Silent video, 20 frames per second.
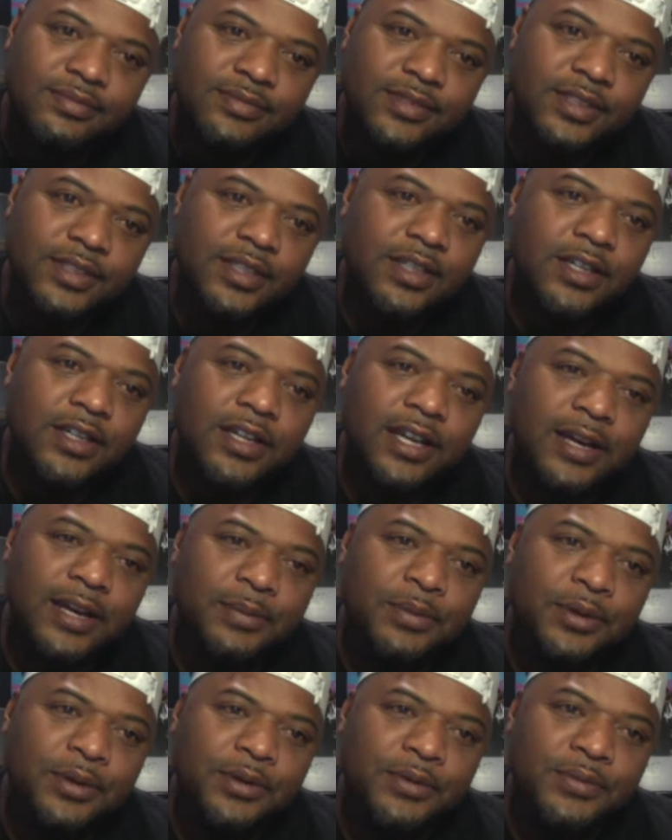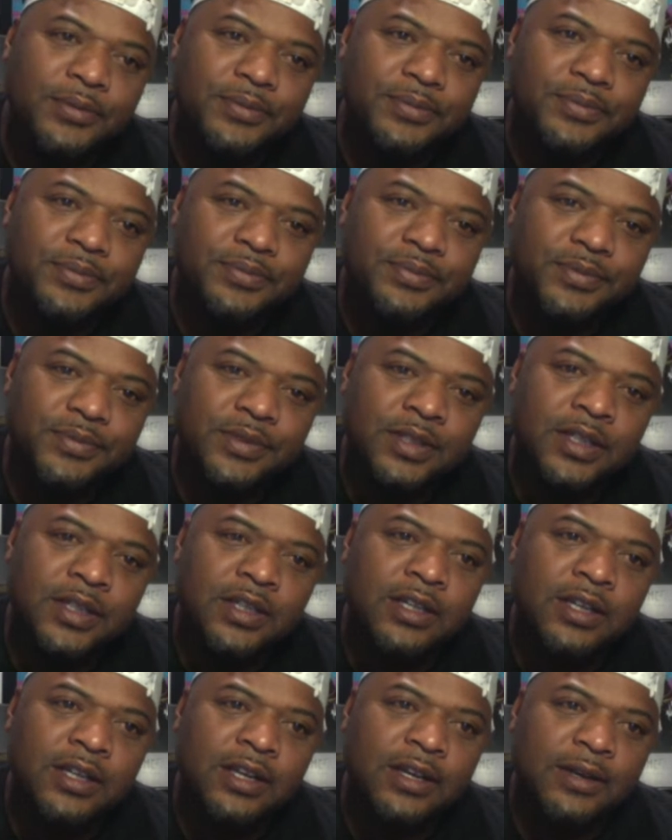Cut it out, bro. Cut
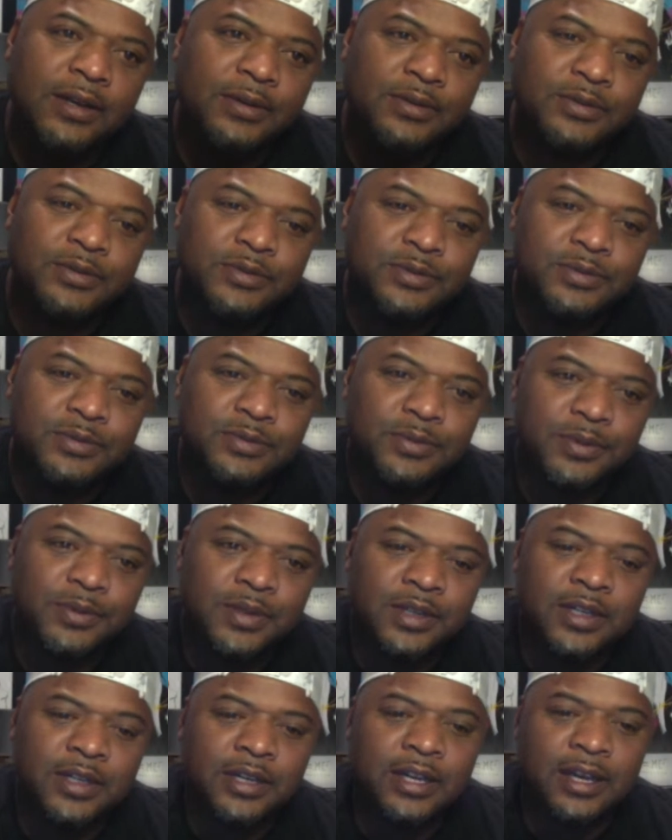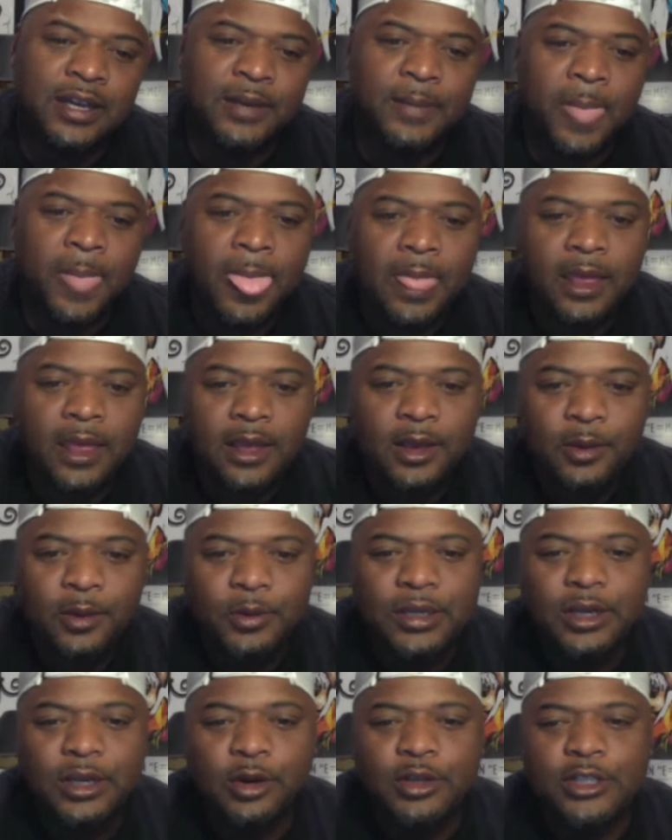it out. Cut it out.
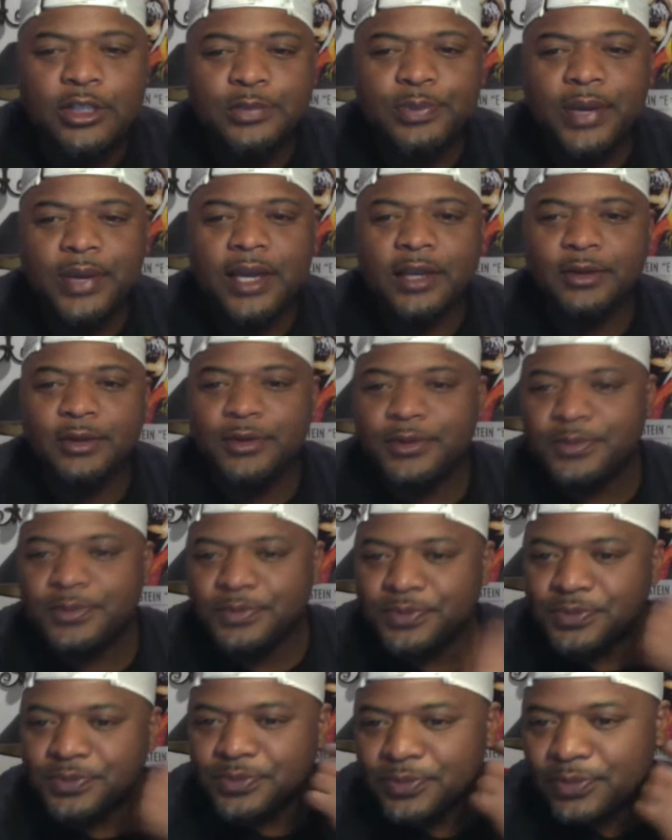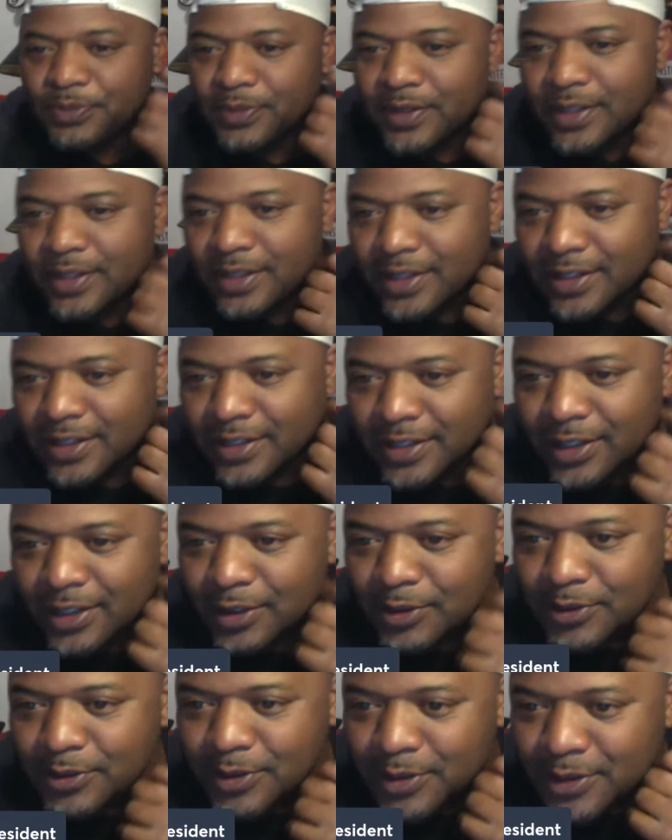We know he's pandering.
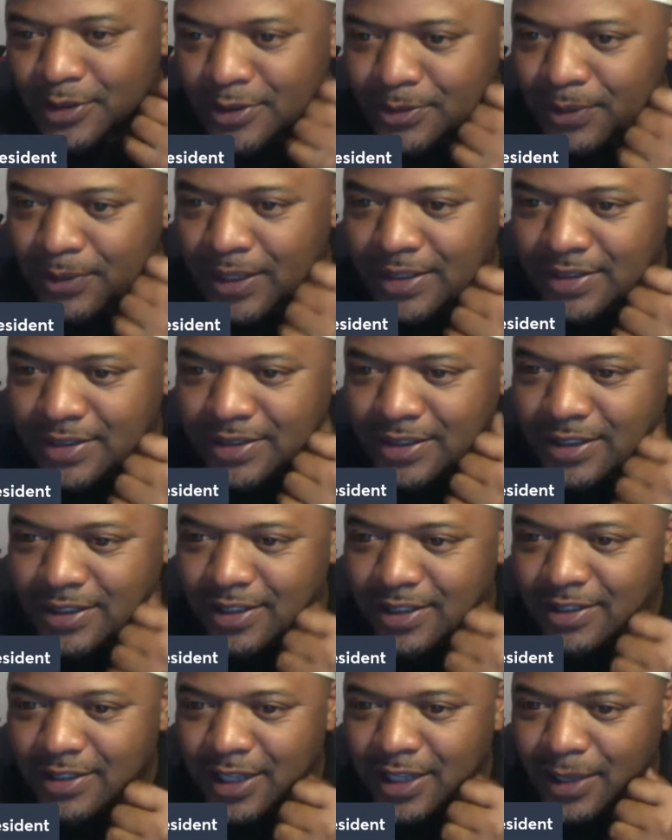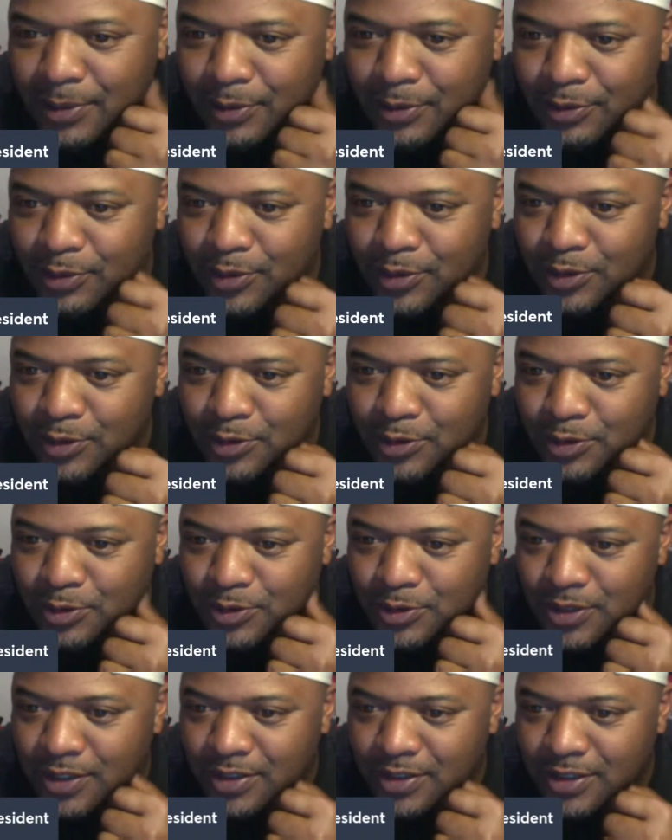Yo, it's amazing things happen for YouTube
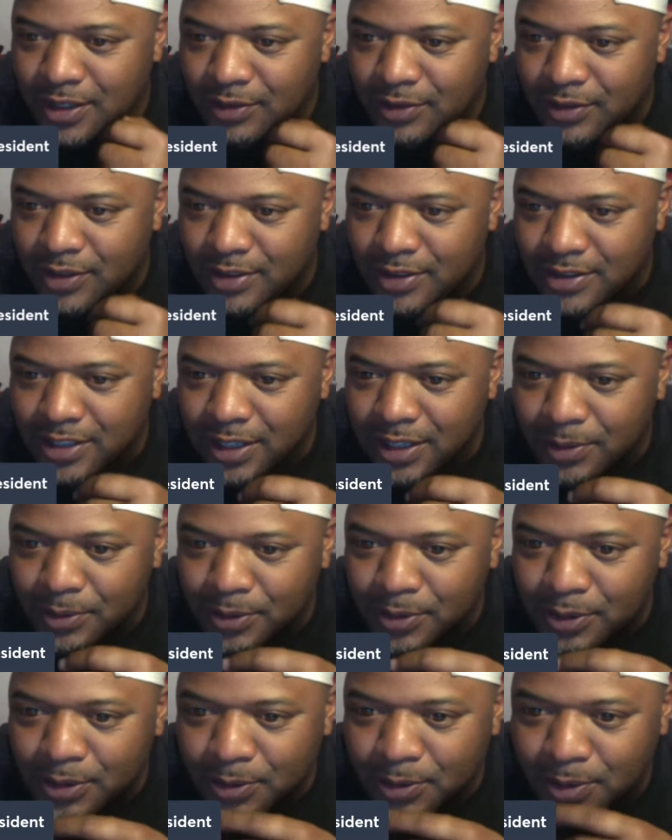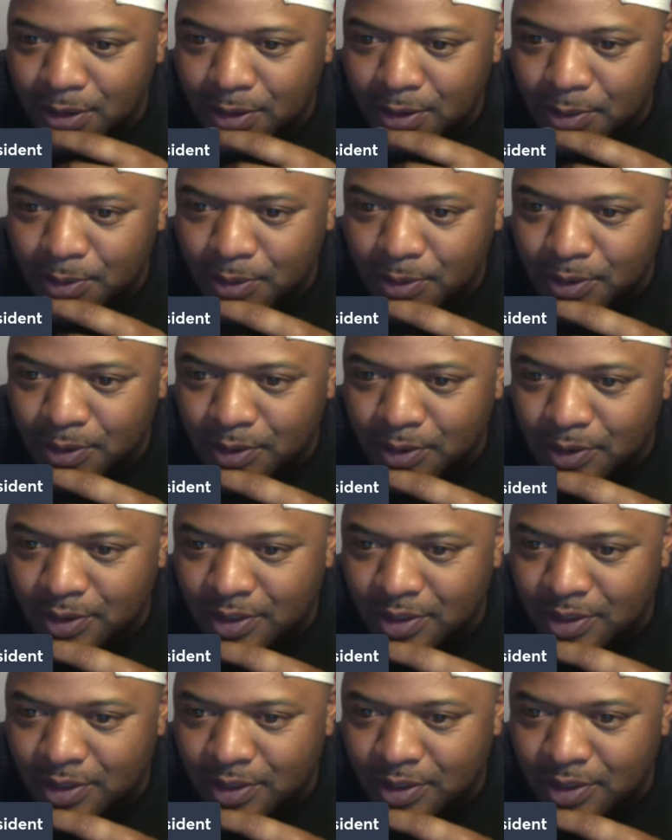channels after the slap heard around the world.